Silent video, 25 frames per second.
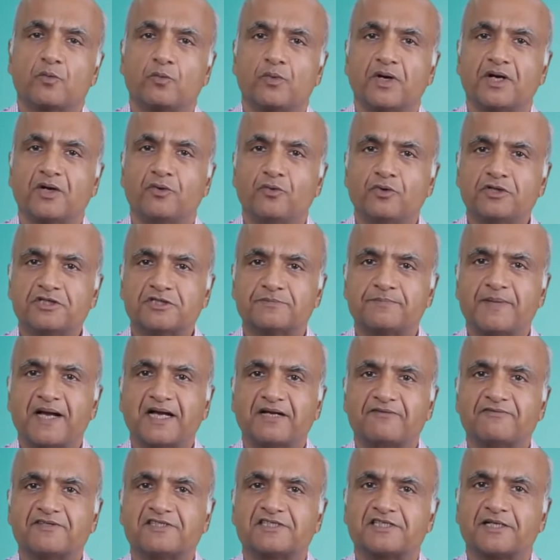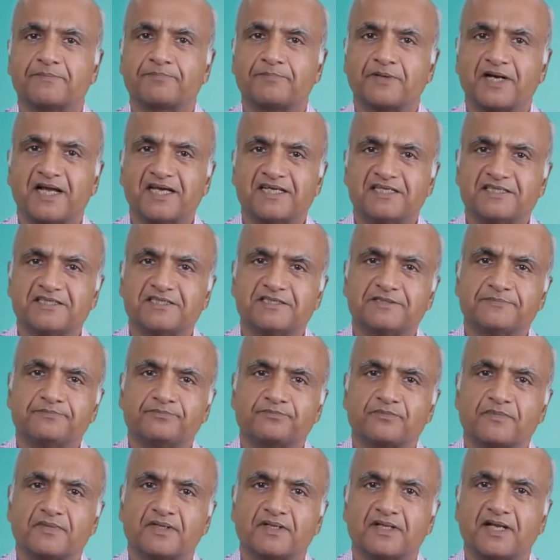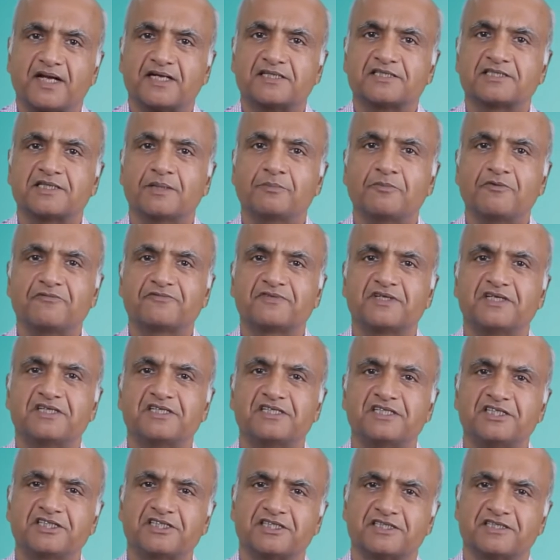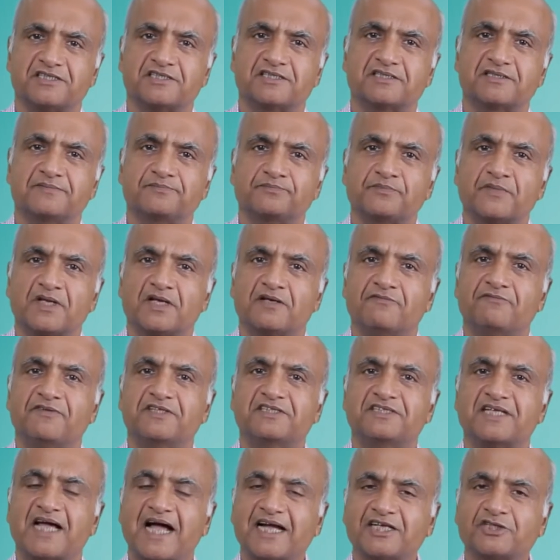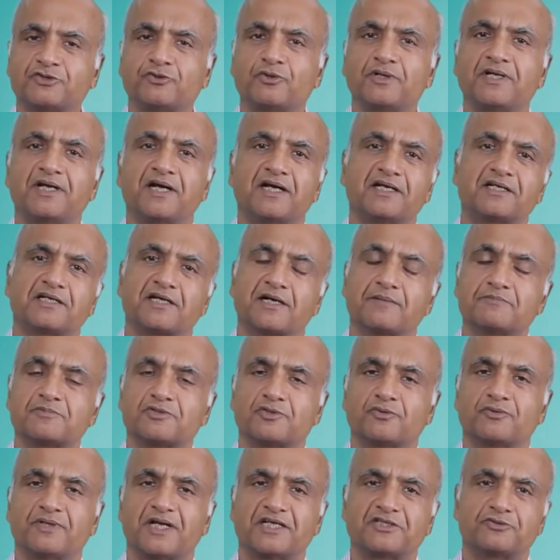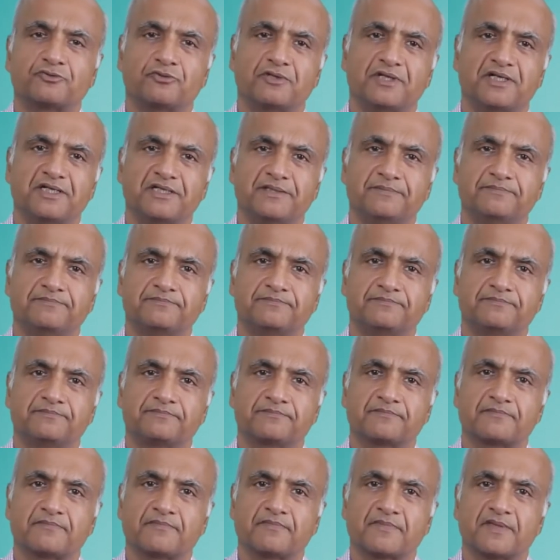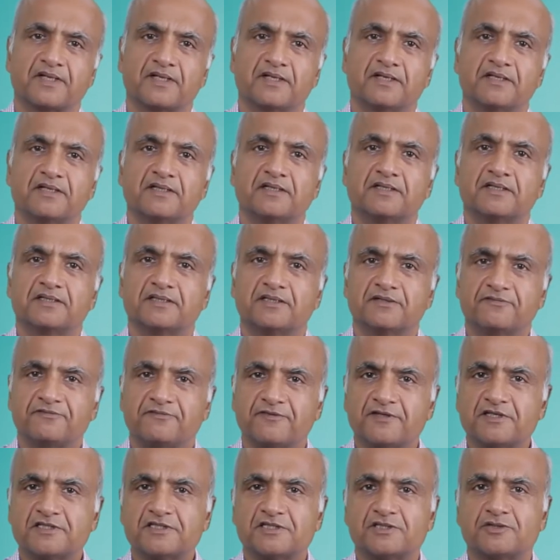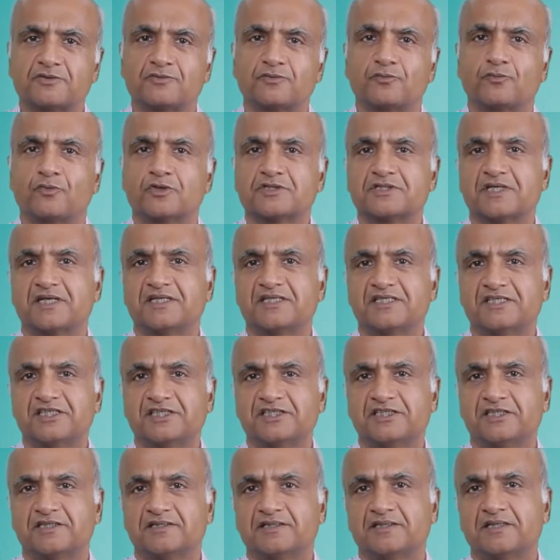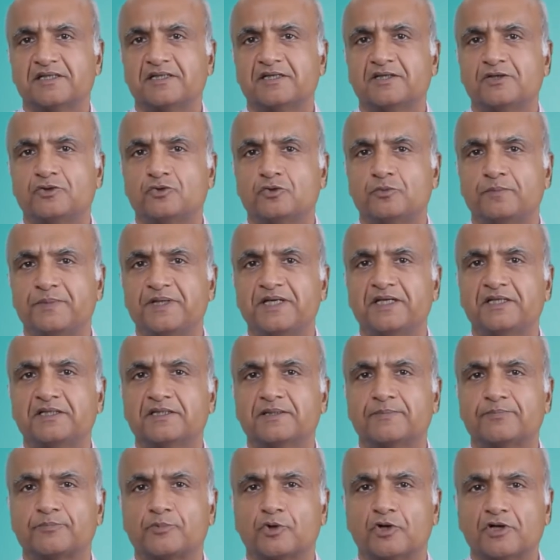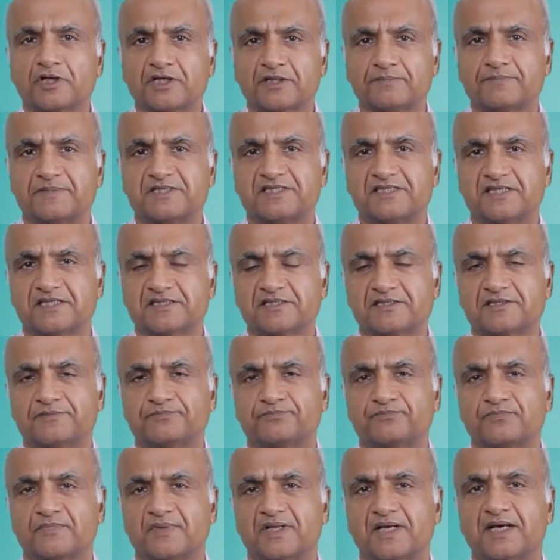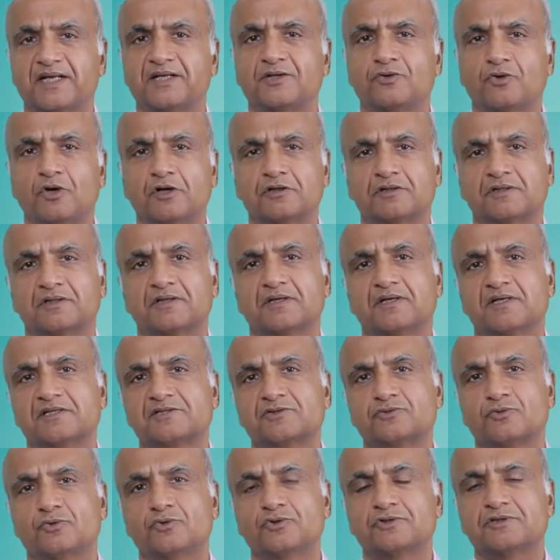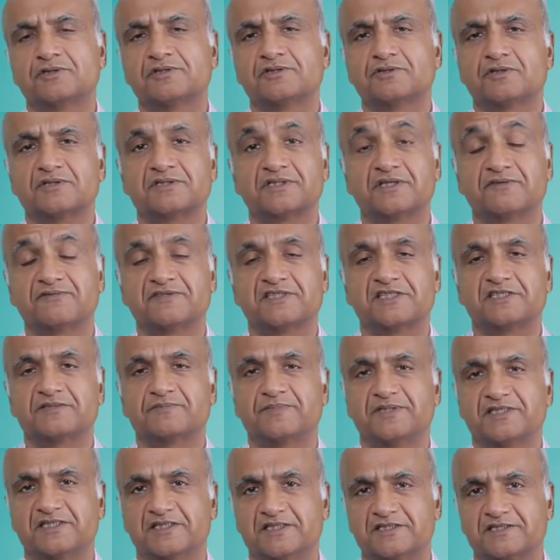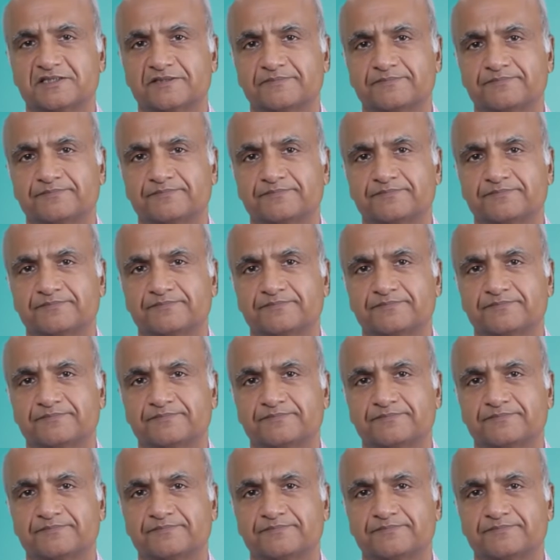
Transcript: one looks back with surprise at some of the decisions which actually had come so naturally. The first was our decision to be in the product business and not a solutions or services business.